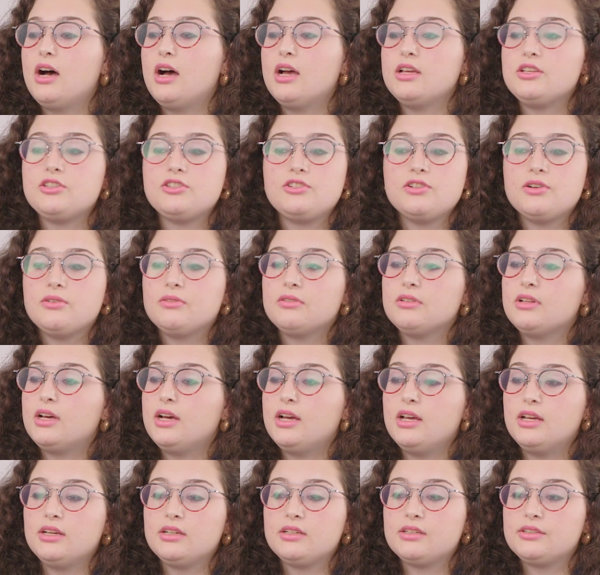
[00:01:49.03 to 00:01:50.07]
I don't
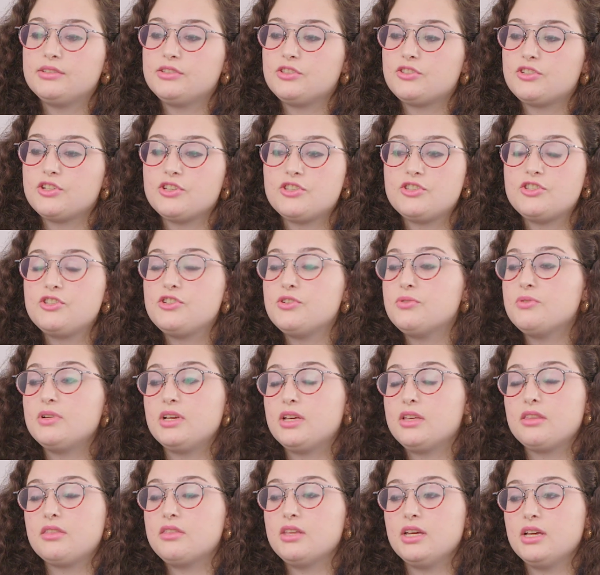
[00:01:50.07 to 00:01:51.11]
like just
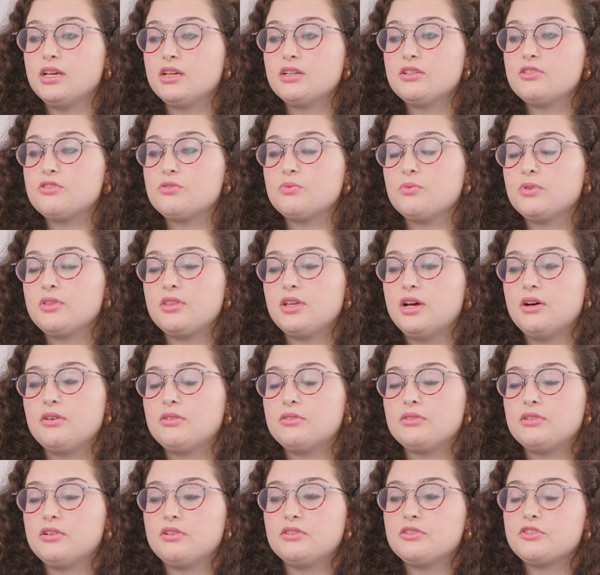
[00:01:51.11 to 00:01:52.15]
doing things
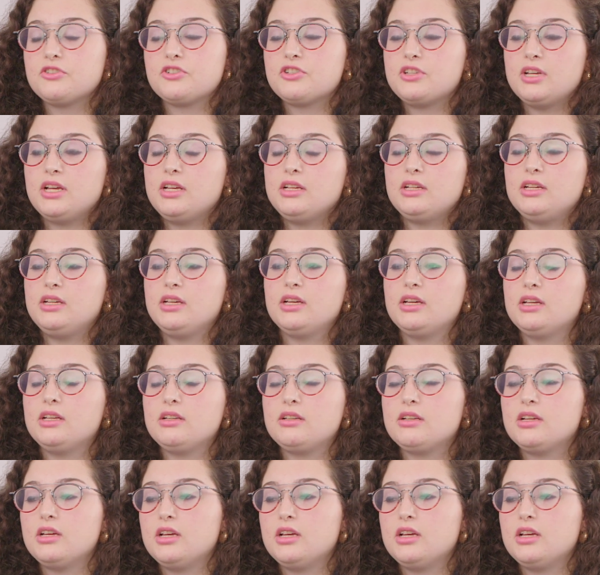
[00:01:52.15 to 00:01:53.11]
without understanding it.